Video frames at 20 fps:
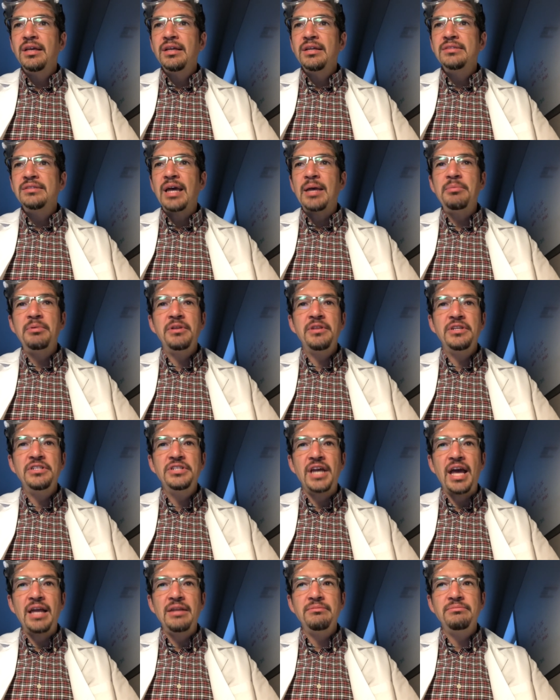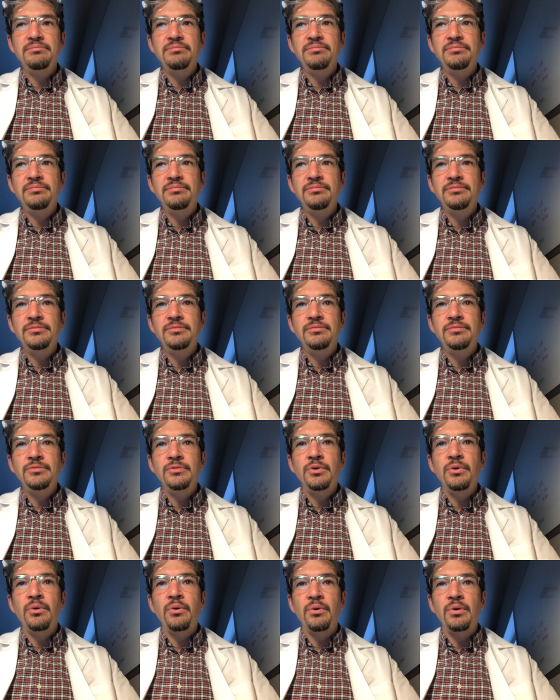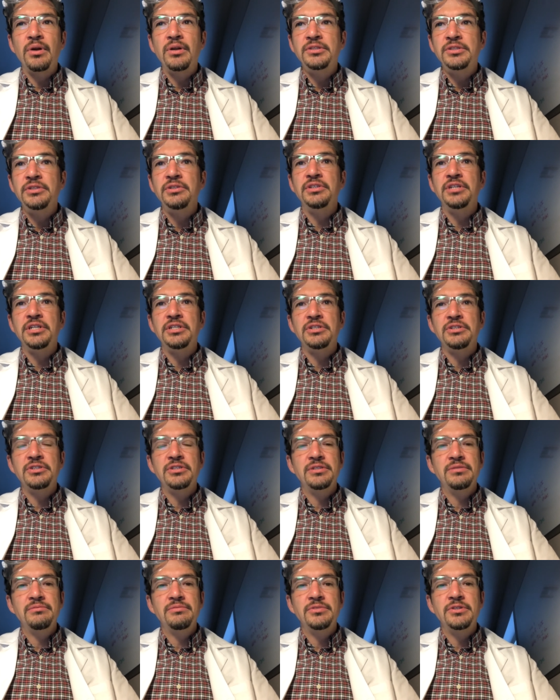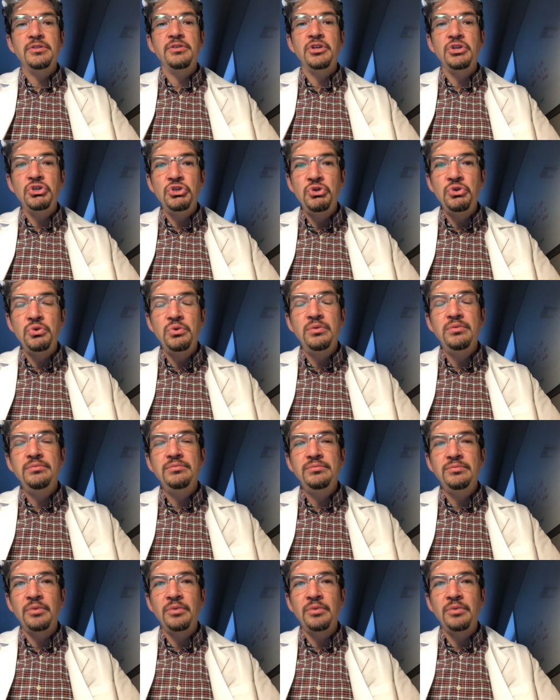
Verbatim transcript: type it in the chat or to your teachers so that you